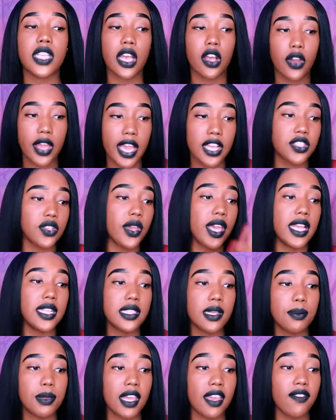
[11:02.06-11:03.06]
he's like, okay. So he
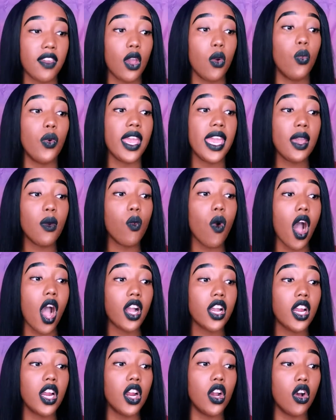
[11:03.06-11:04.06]
ends up leaving. We
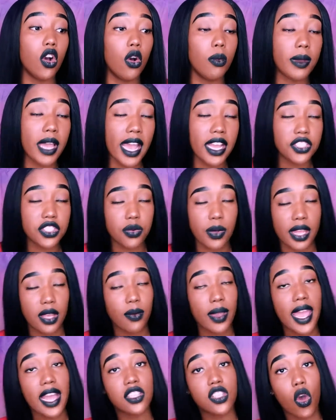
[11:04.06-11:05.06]
walk her home, guys. So
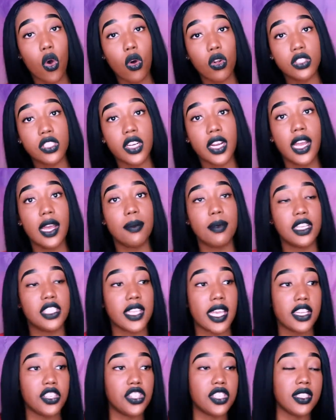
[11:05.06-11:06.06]
like, we had to hold her up
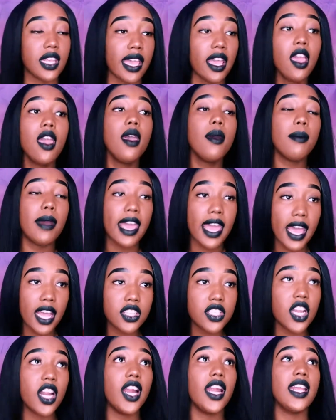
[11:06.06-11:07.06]
because like, she's like, my
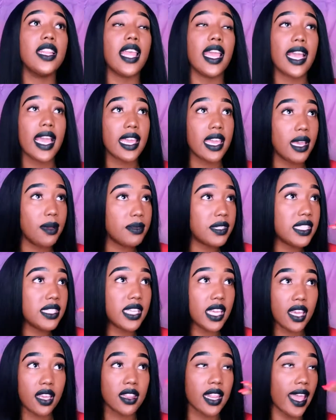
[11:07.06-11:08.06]
head's hurting, like I keep
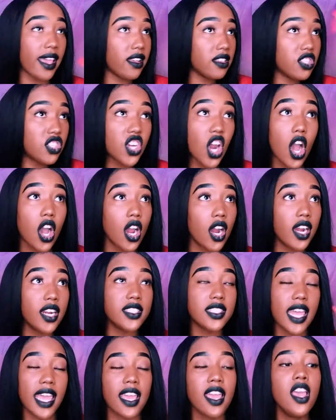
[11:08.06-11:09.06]
seeing like
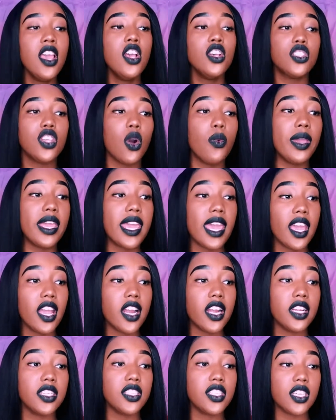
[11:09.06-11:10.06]
stars, like. So we
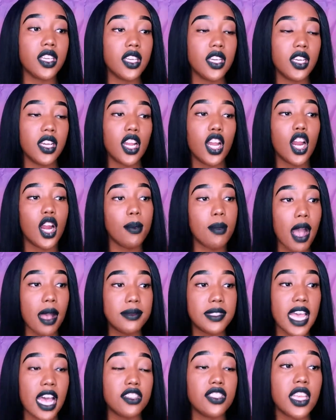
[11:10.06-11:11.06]
get her to her
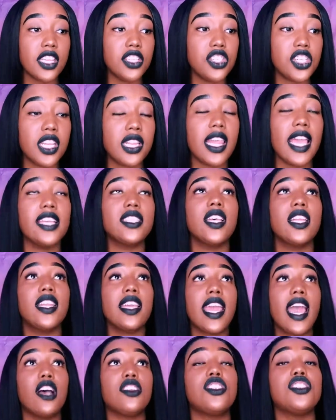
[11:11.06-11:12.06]
mom's house, and she lays on
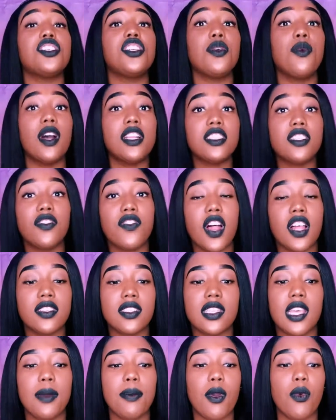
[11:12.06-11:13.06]
the couch and she wants to fall
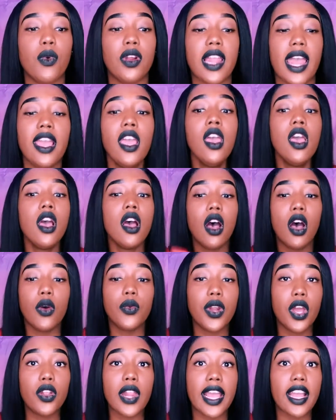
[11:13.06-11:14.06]
asleep, and we're like,
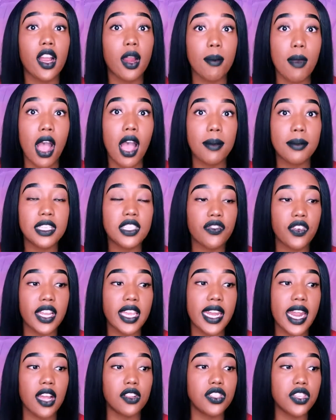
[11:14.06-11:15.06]
oh no, like her mom is
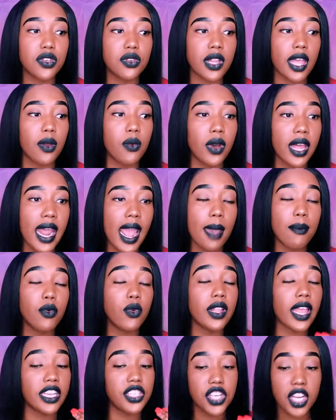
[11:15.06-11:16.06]
freaking out too, like what
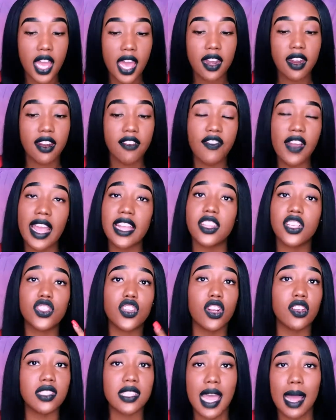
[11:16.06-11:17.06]
happened? We're like, she got in a fight,
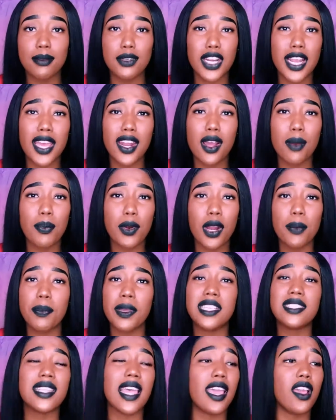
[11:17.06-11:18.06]
this girl slammed her head on
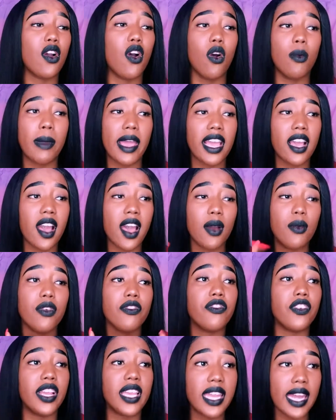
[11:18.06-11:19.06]
purpose, like, oh my god,
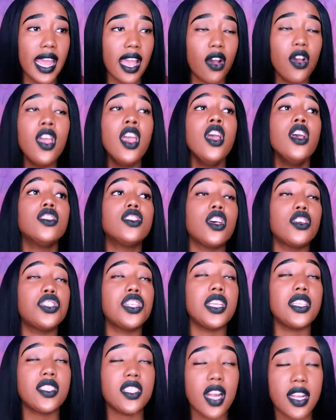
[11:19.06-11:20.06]
we're freaking out. So
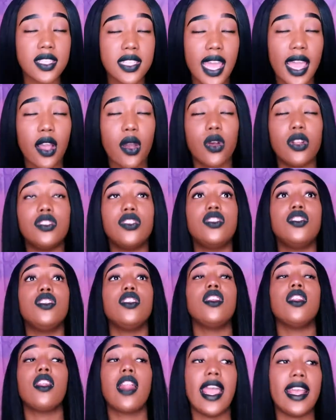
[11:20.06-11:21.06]
she starts like
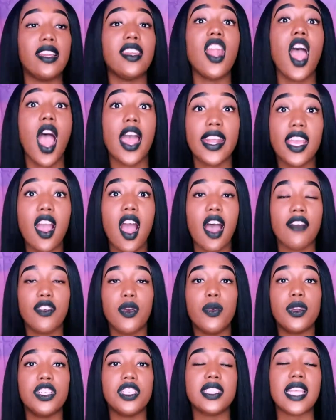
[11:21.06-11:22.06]
nodding
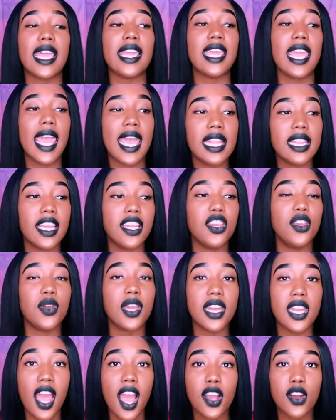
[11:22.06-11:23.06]
off, and we're just like, Caitlin,
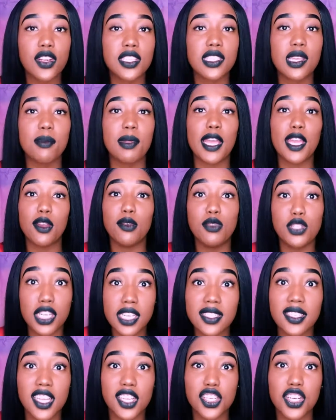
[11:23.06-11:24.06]
you cannot go to sleep, like, you
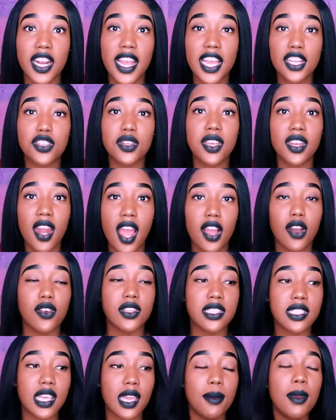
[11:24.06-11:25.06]
just hit your head, you cannot
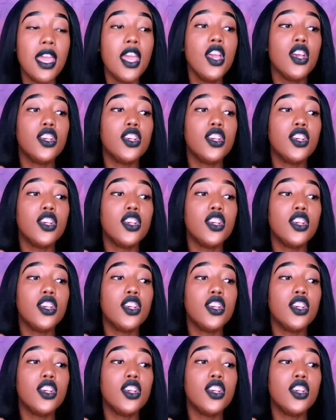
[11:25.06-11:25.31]
go to sleep.